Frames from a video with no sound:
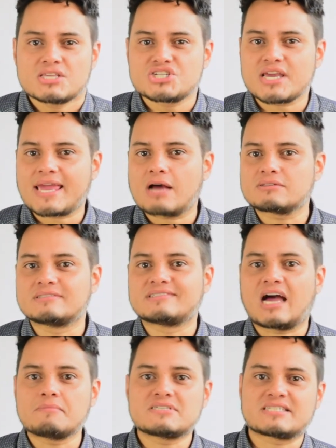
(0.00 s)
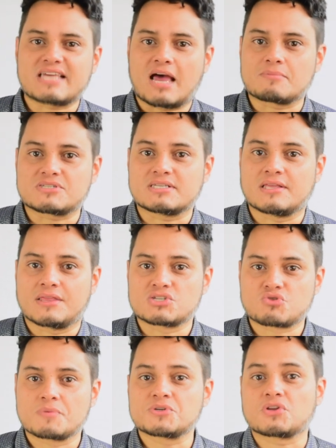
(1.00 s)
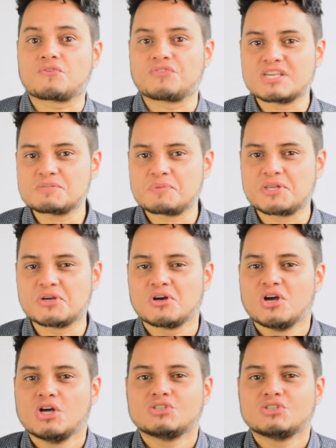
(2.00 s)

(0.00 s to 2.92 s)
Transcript: check out the timestamps in the description of this video